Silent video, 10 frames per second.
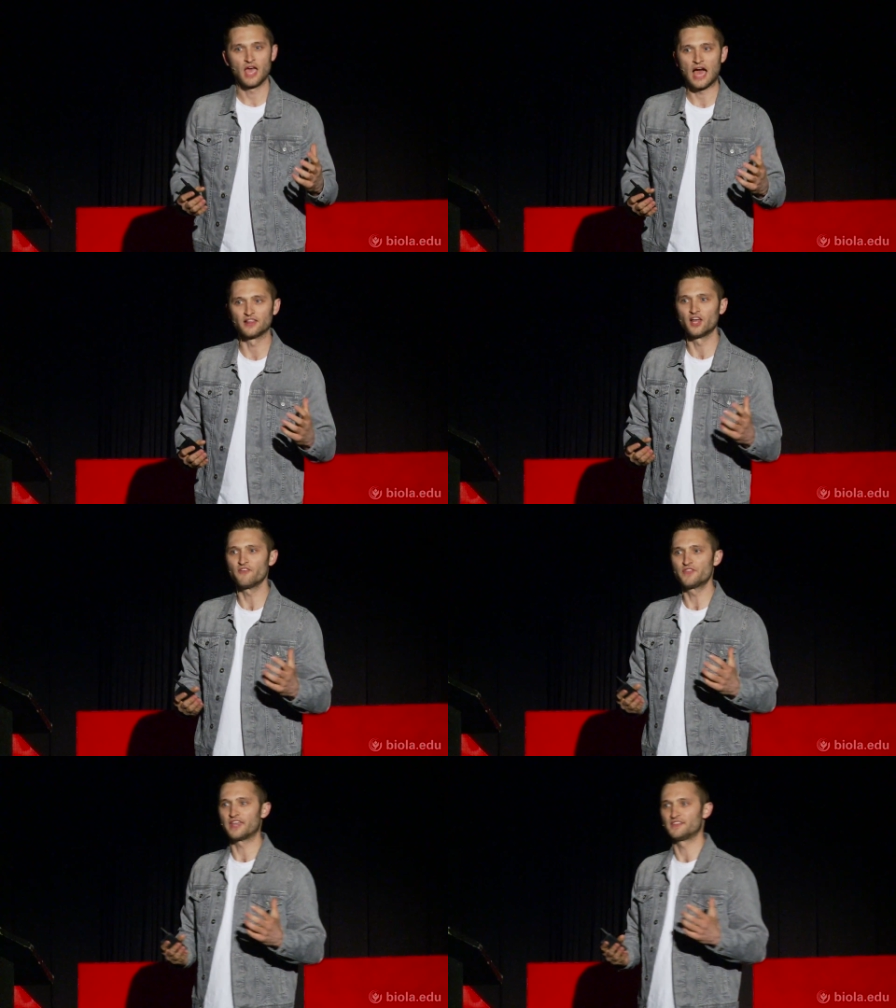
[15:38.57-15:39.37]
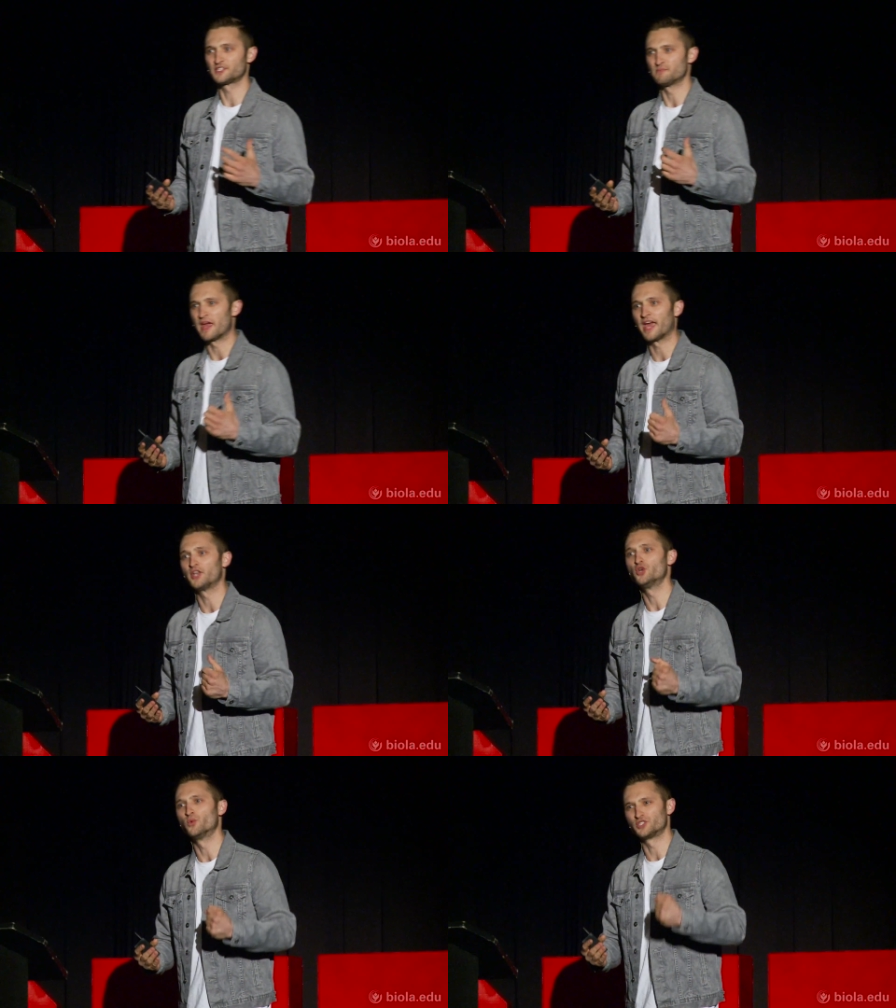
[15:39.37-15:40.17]
I love that this man
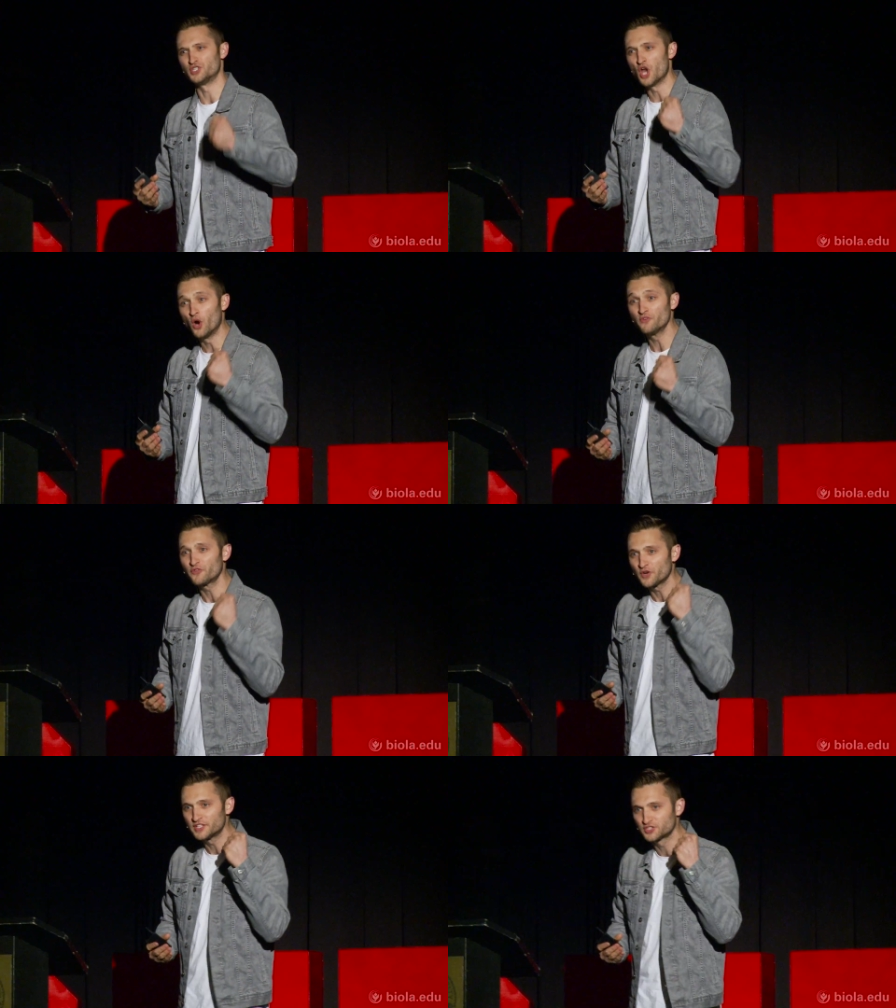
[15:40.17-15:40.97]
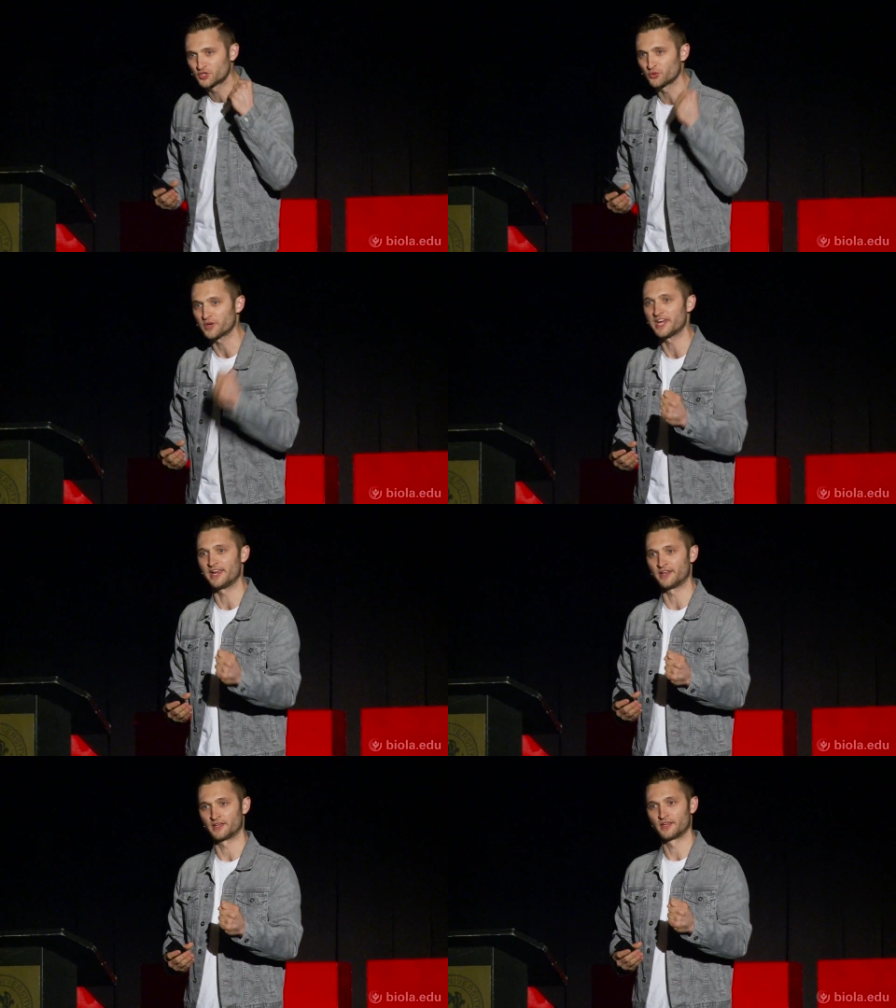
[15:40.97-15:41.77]
who was known for his
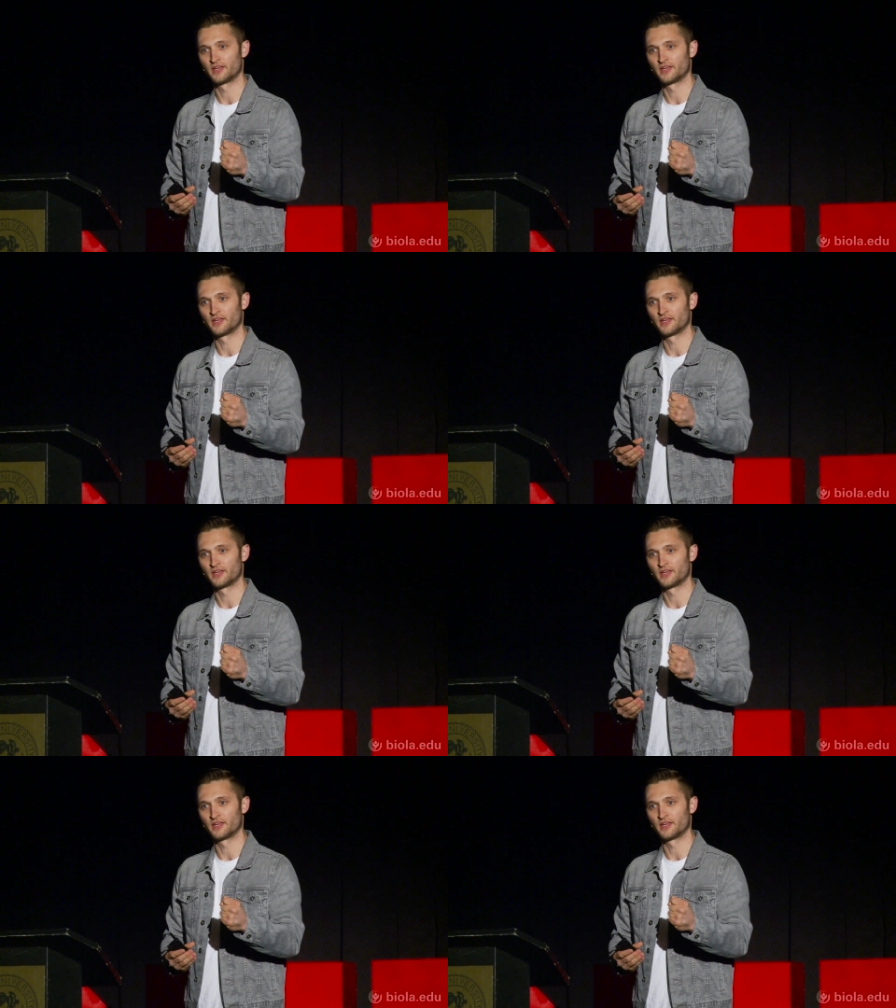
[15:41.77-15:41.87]
greed